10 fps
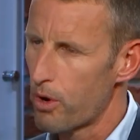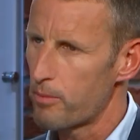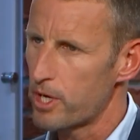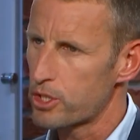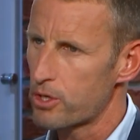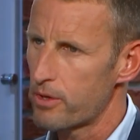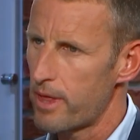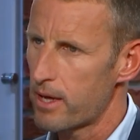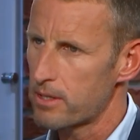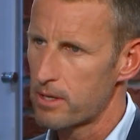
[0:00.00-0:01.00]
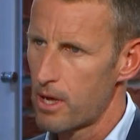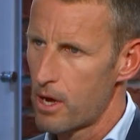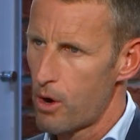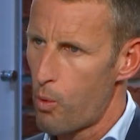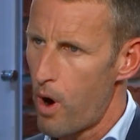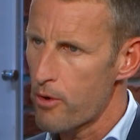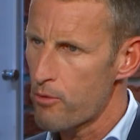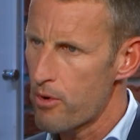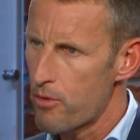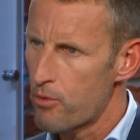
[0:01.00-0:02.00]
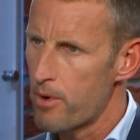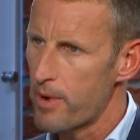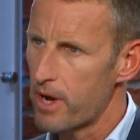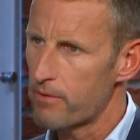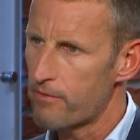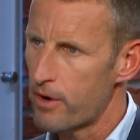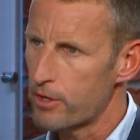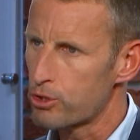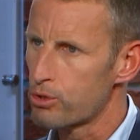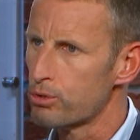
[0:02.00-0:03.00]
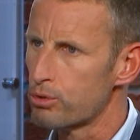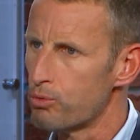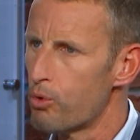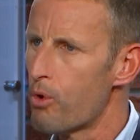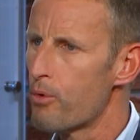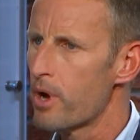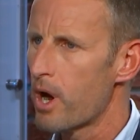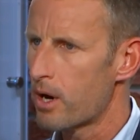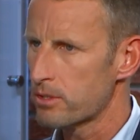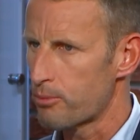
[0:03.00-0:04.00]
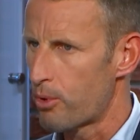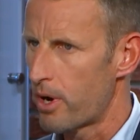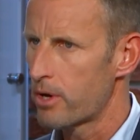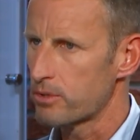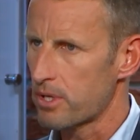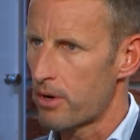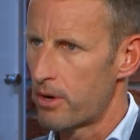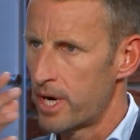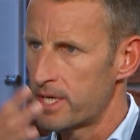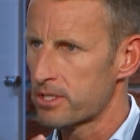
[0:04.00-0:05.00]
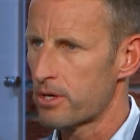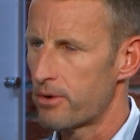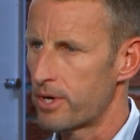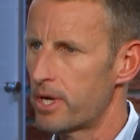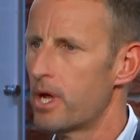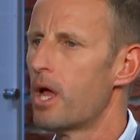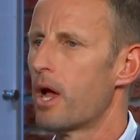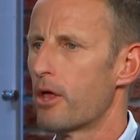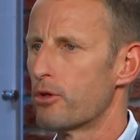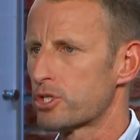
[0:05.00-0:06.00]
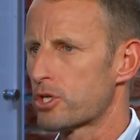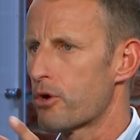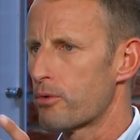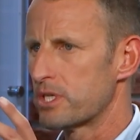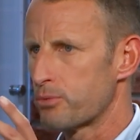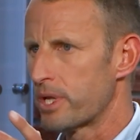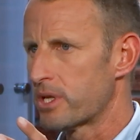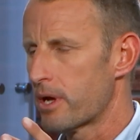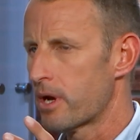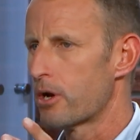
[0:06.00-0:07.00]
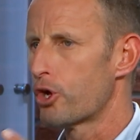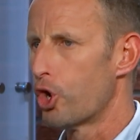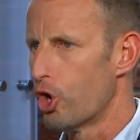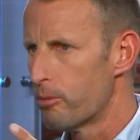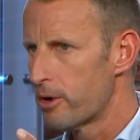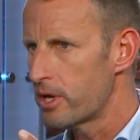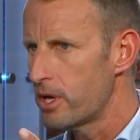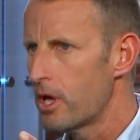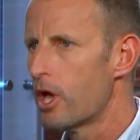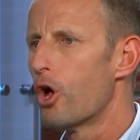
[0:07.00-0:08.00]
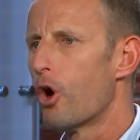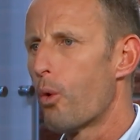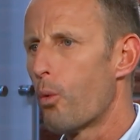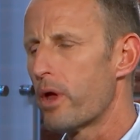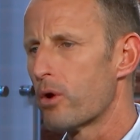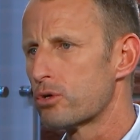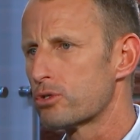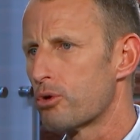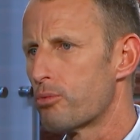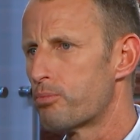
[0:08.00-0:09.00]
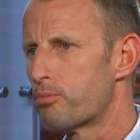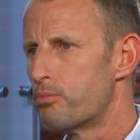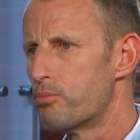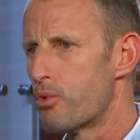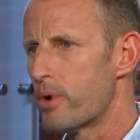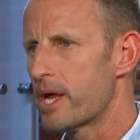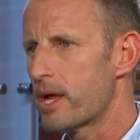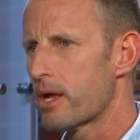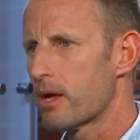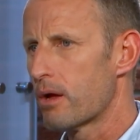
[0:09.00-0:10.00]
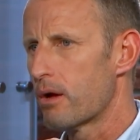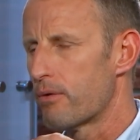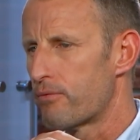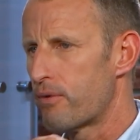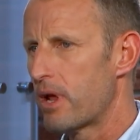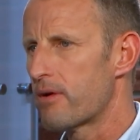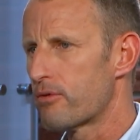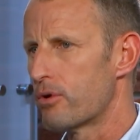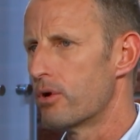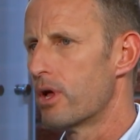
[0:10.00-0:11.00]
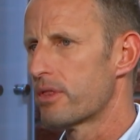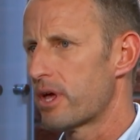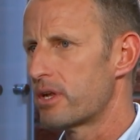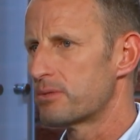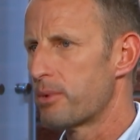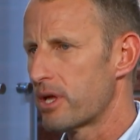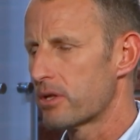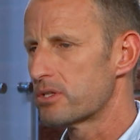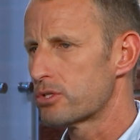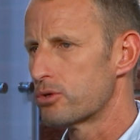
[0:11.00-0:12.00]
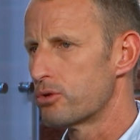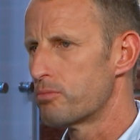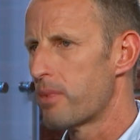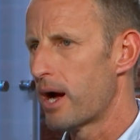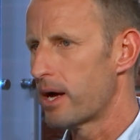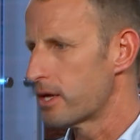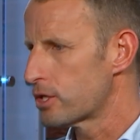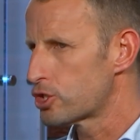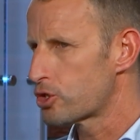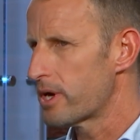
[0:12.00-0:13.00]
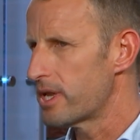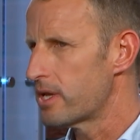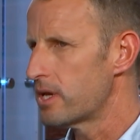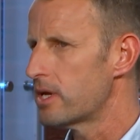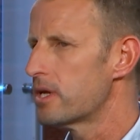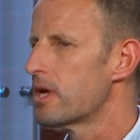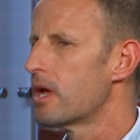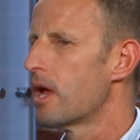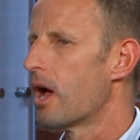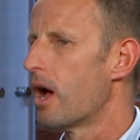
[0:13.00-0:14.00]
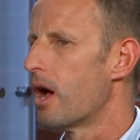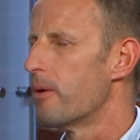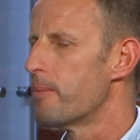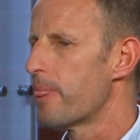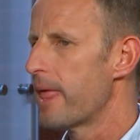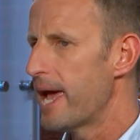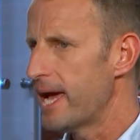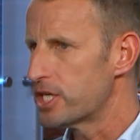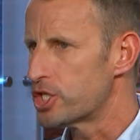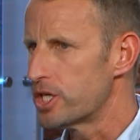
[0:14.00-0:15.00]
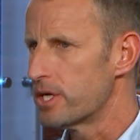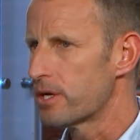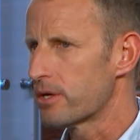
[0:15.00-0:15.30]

want to make sure that while we remain very true to who we are as a brand, with our history and the stories we tell globally, we also bring a flavor that is being understood by trendy, um, edgy